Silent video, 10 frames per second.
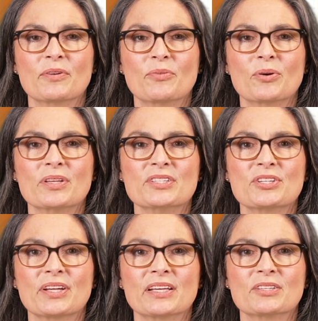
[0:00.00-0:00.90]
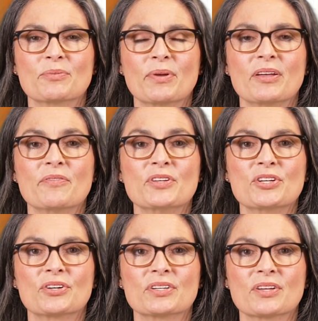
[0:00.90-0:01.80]
Before this change,
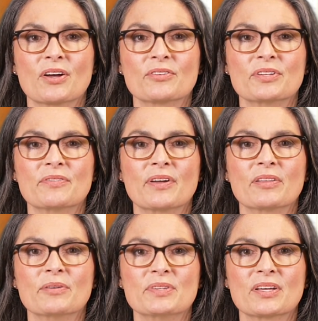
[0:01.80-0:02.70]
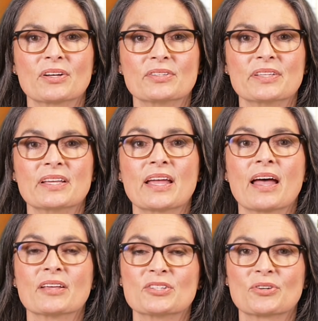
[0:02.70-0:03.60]
beneficiaries often found themselves in the
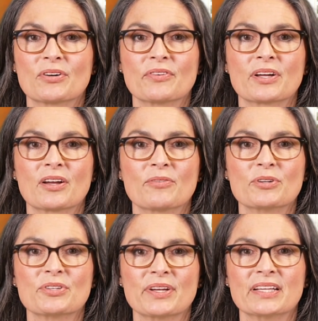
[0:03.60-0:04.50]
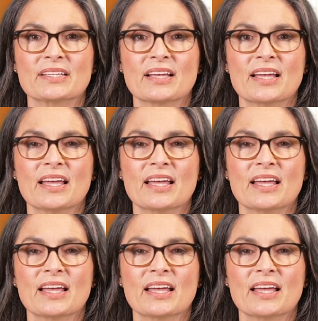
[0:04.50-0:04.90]
catastrophic coverage phase,